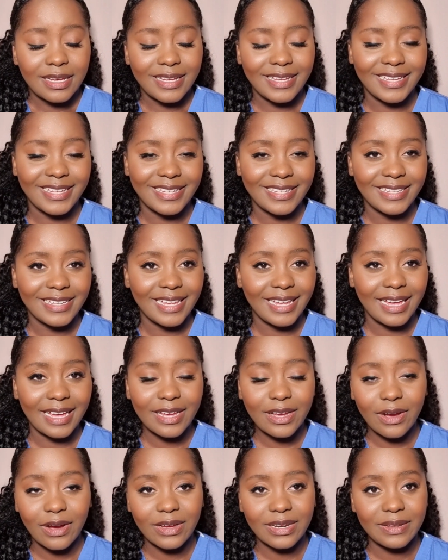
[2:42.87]

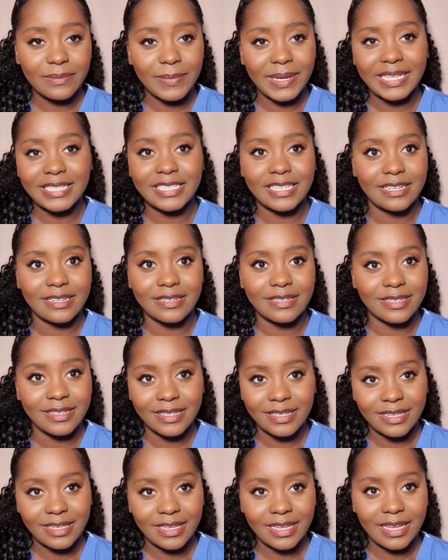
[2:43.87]
I can't imagine
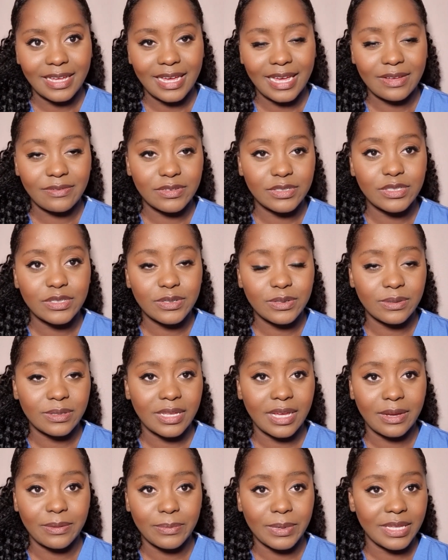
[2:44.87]
having to do
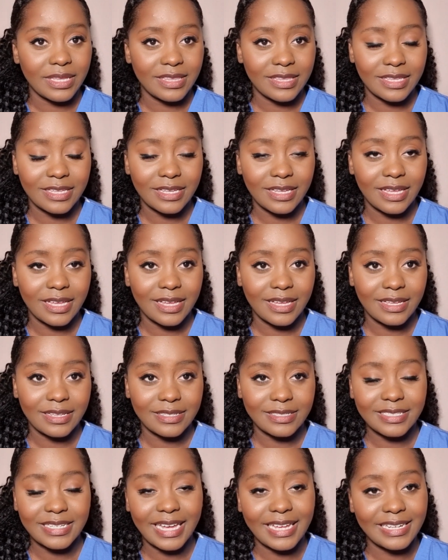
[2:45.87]
that with
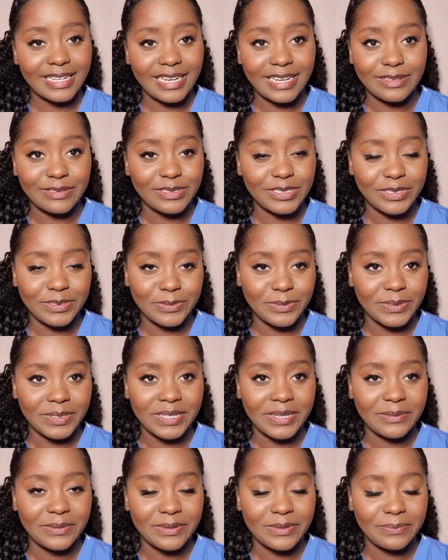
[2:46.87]
tiny little
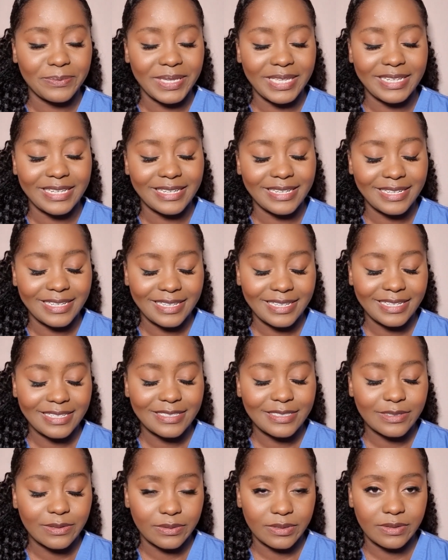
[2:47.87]
children. It would have been
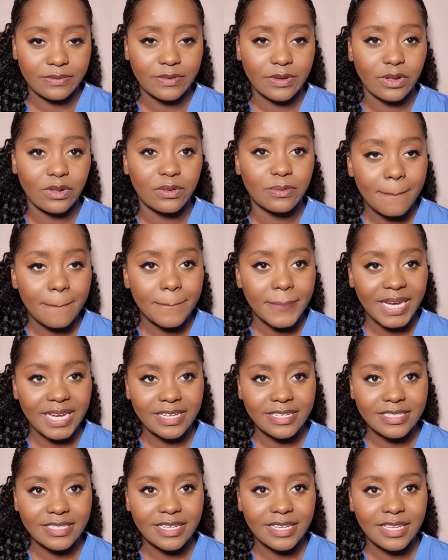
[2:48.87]
so difficult,
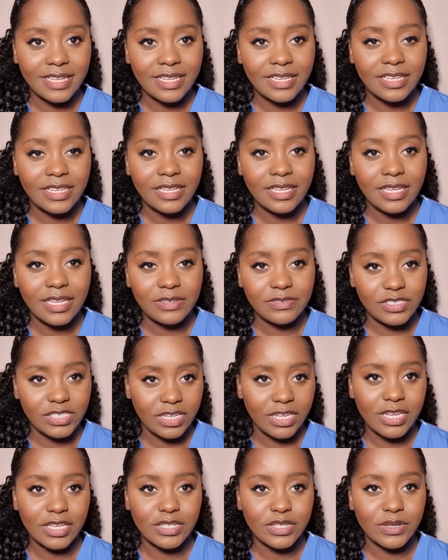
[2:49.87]
but if
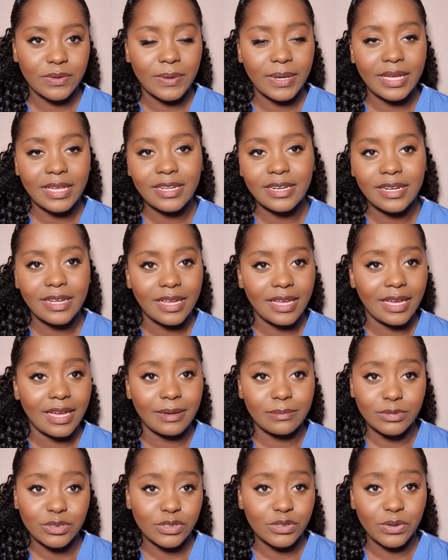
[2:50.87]
she can do it,
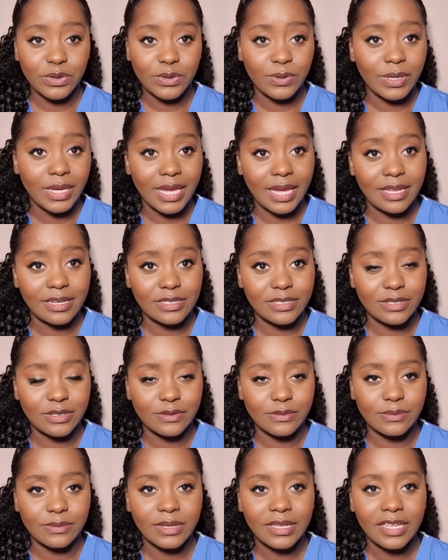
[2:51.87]
I'm sure you can
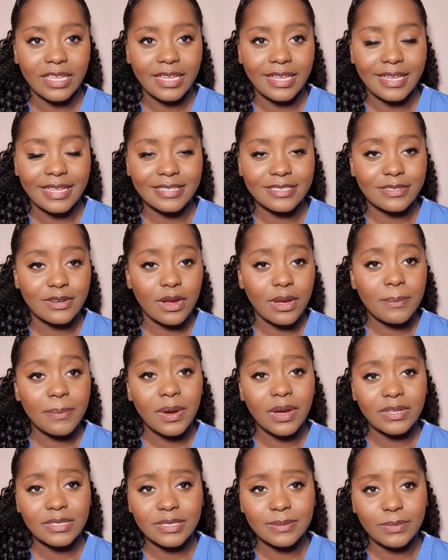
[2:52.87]
too. It's not
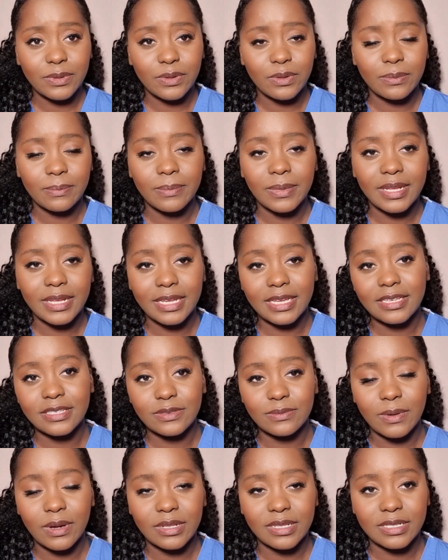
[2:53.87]
impossible, but it
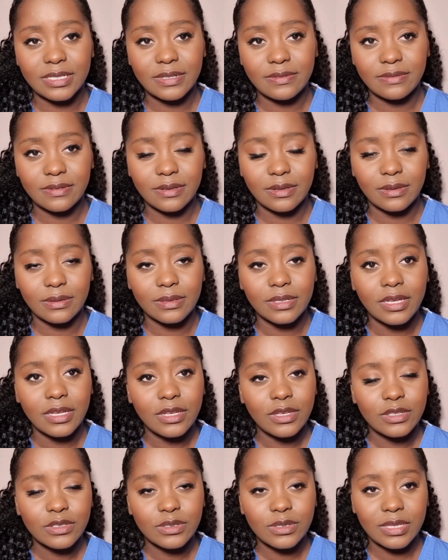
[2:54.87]
is rather difficult.
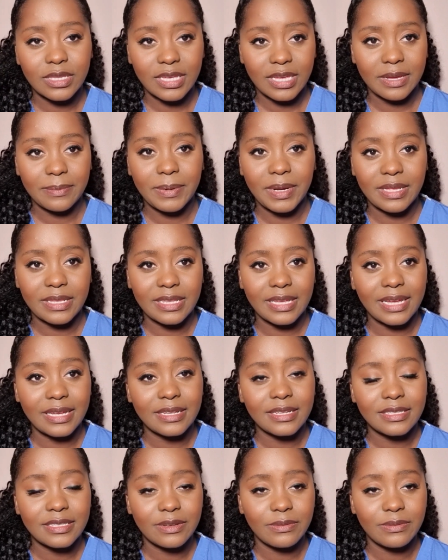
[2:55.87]
So think about that.